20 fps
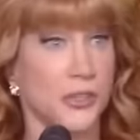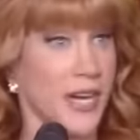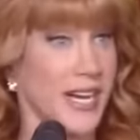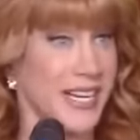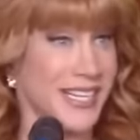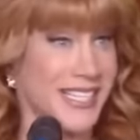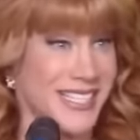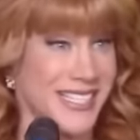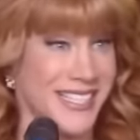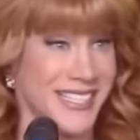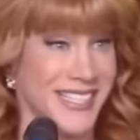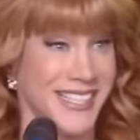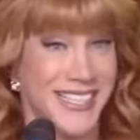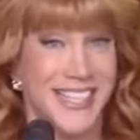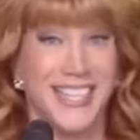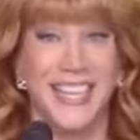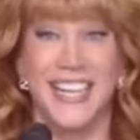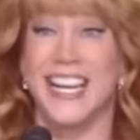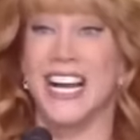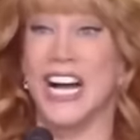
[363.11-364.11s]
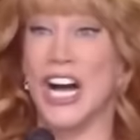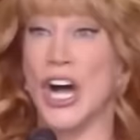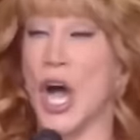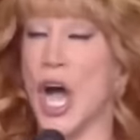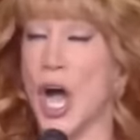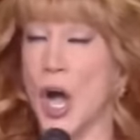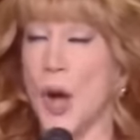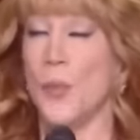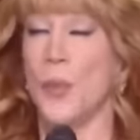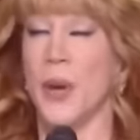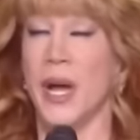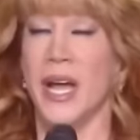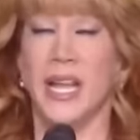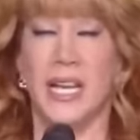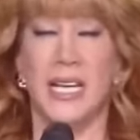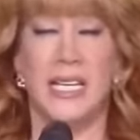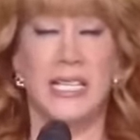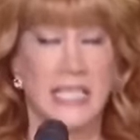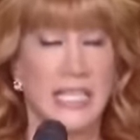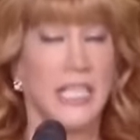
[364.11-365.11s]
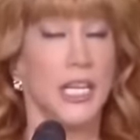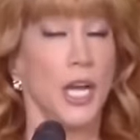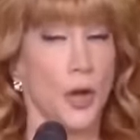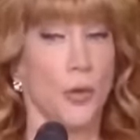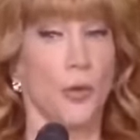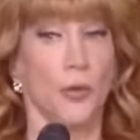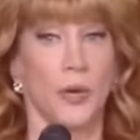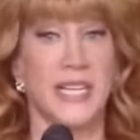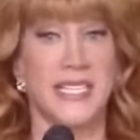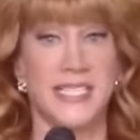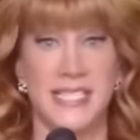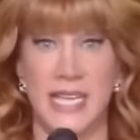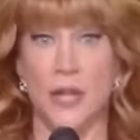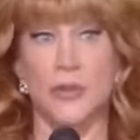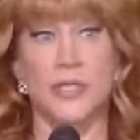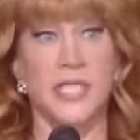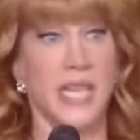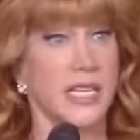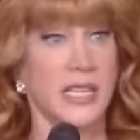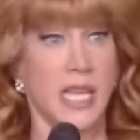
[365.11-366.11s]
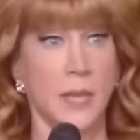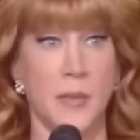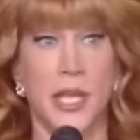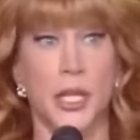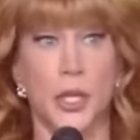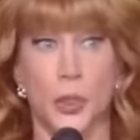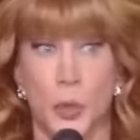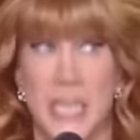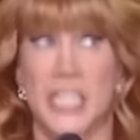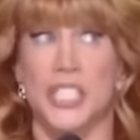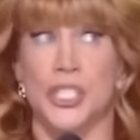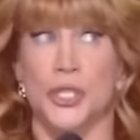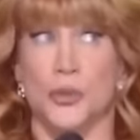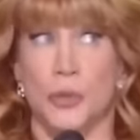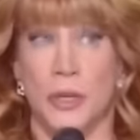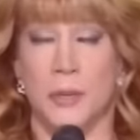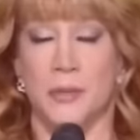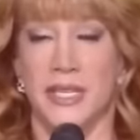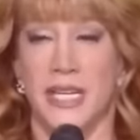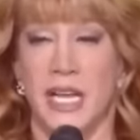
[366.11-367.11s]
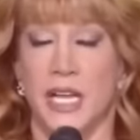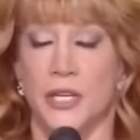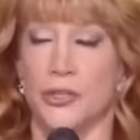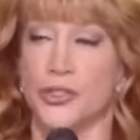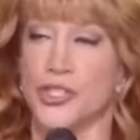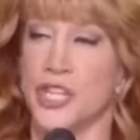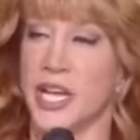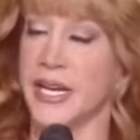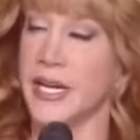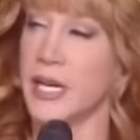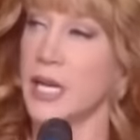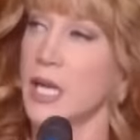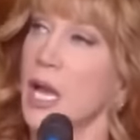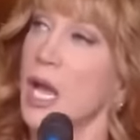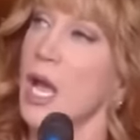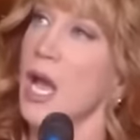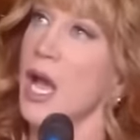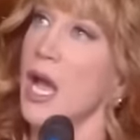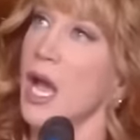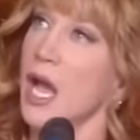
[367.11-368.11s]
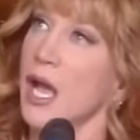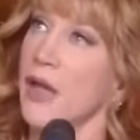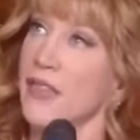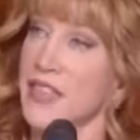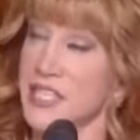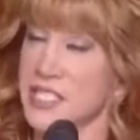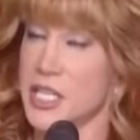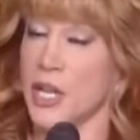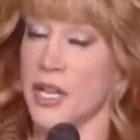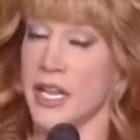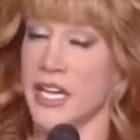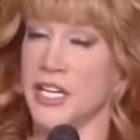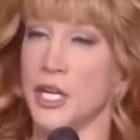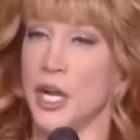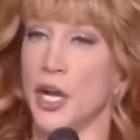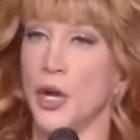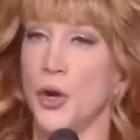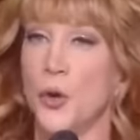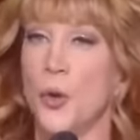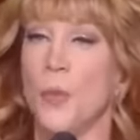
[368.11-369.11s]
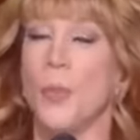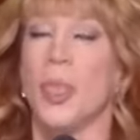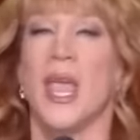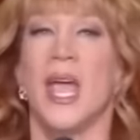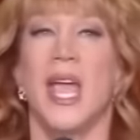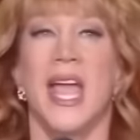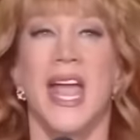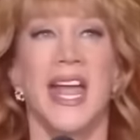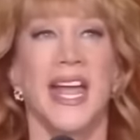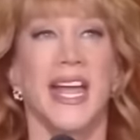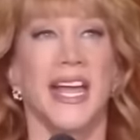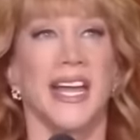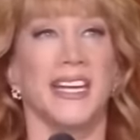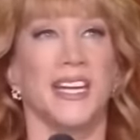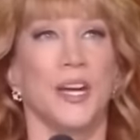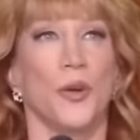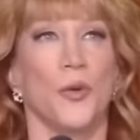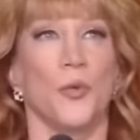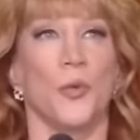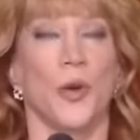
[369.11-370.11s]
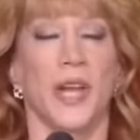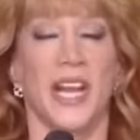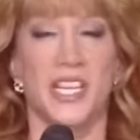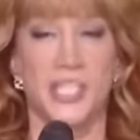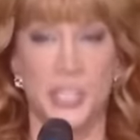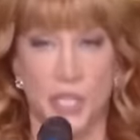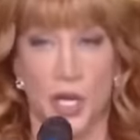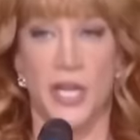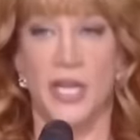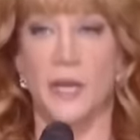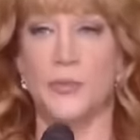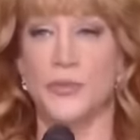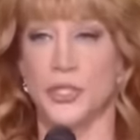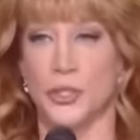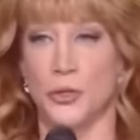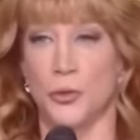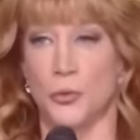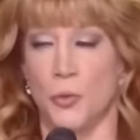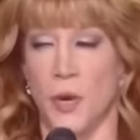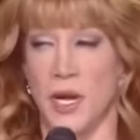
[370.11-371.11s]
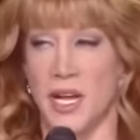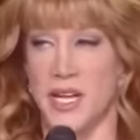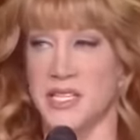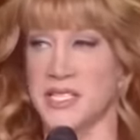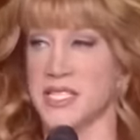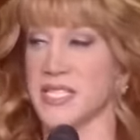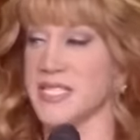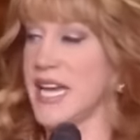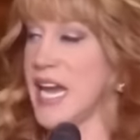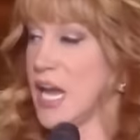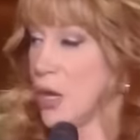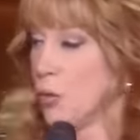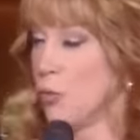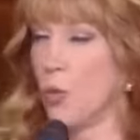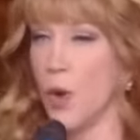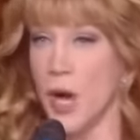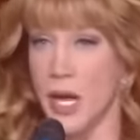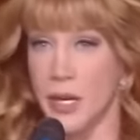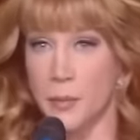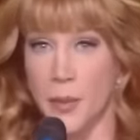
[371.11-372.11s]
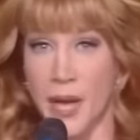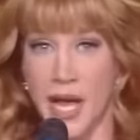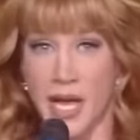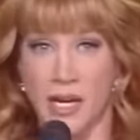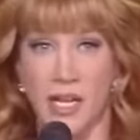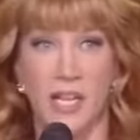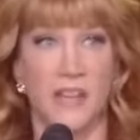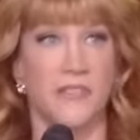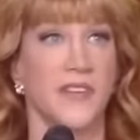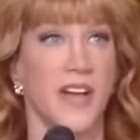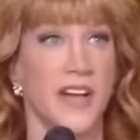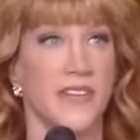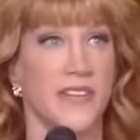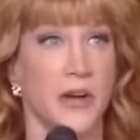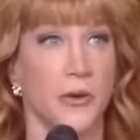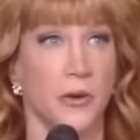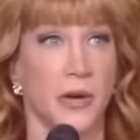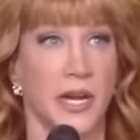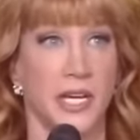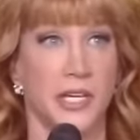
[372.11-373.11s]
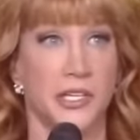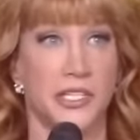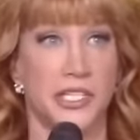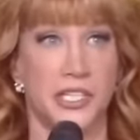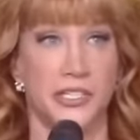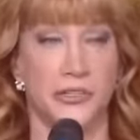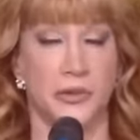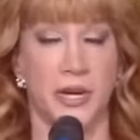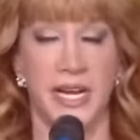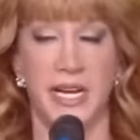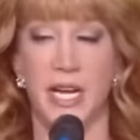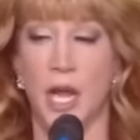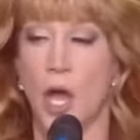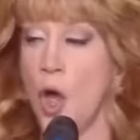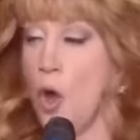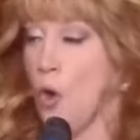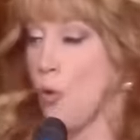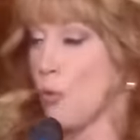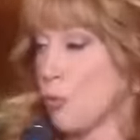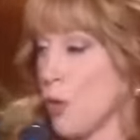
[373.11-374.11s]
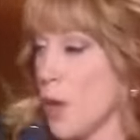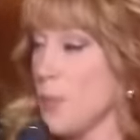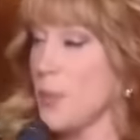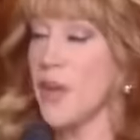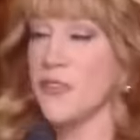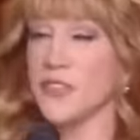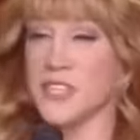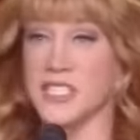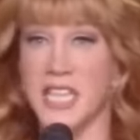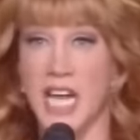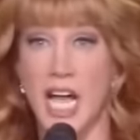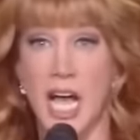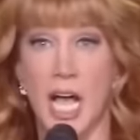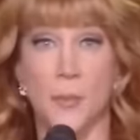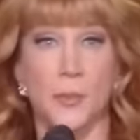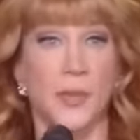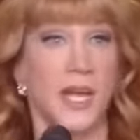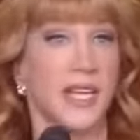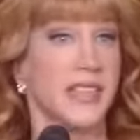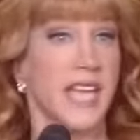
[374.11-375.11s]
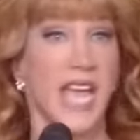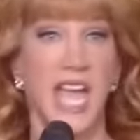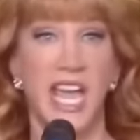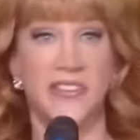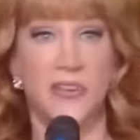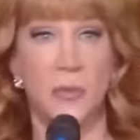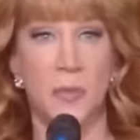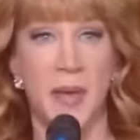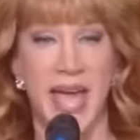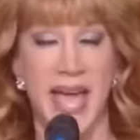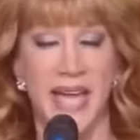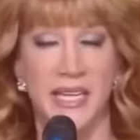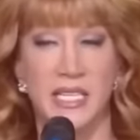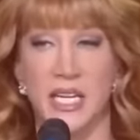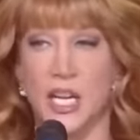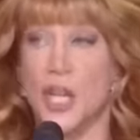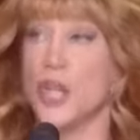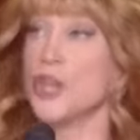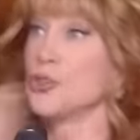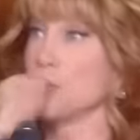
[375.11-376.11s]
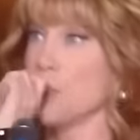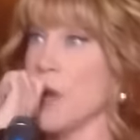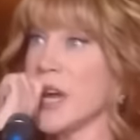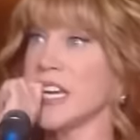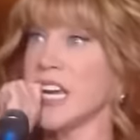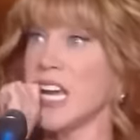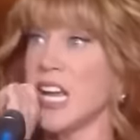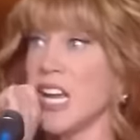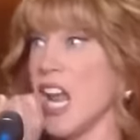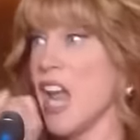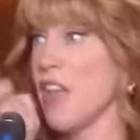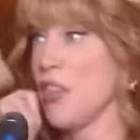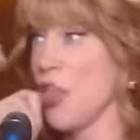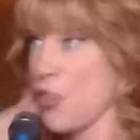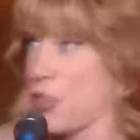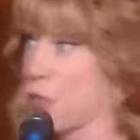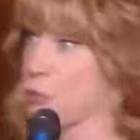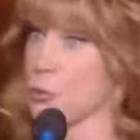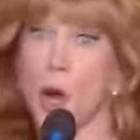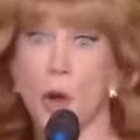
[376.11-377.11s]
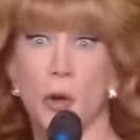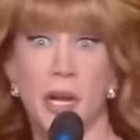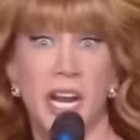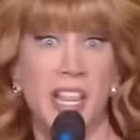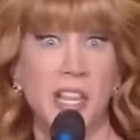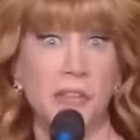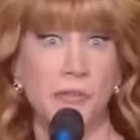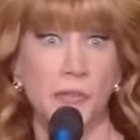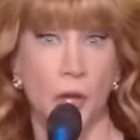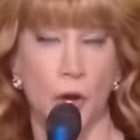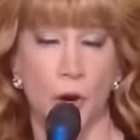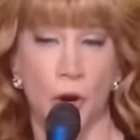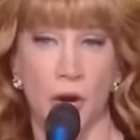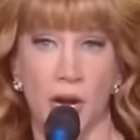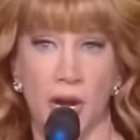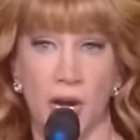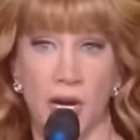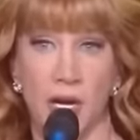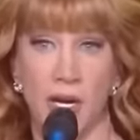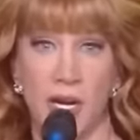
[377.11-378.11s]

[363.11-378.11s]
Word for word: drinks but you know, it sounds like they make you extremely energetic. Uh, that's all I know. And what I saw him do was take one bottle of five hour energy drink, rip off the top like the head of a bat, drink it, and then throw it on the floor.